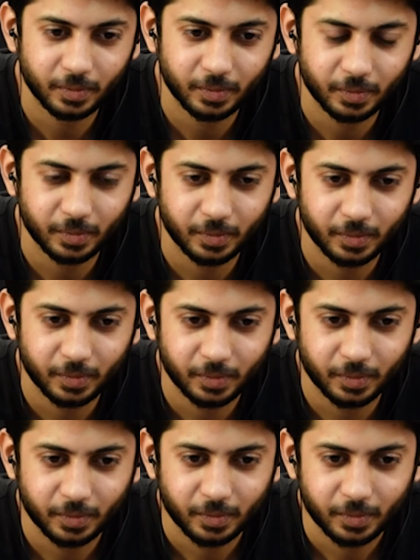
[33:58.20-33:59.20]

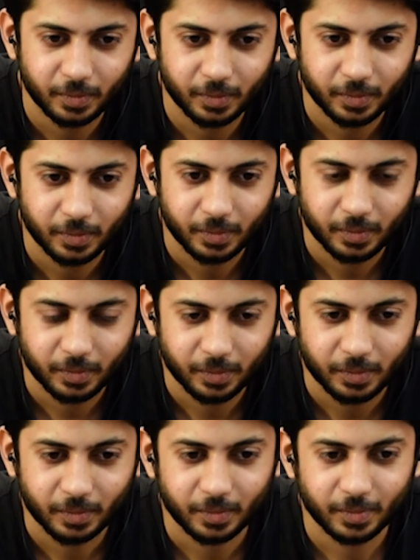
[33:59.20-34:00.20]

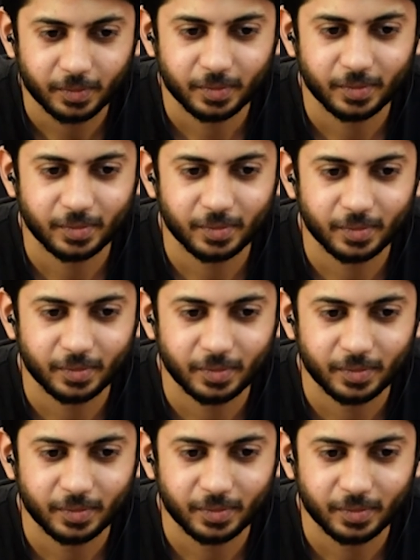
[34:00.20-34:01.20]

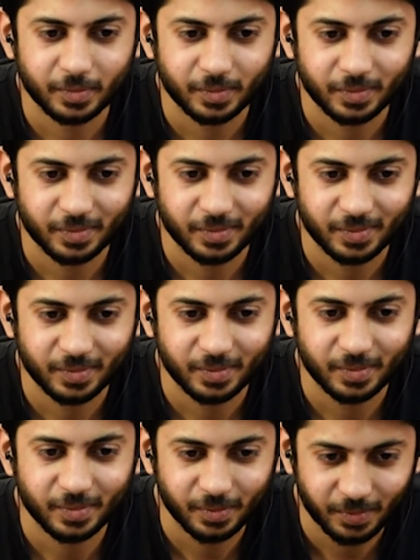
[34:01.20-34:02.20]

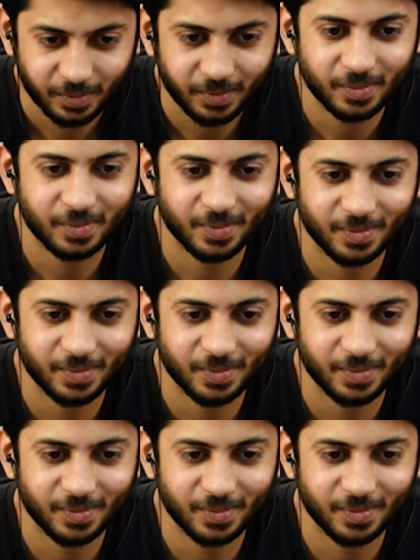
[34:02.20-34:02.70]
This person isn't speaking.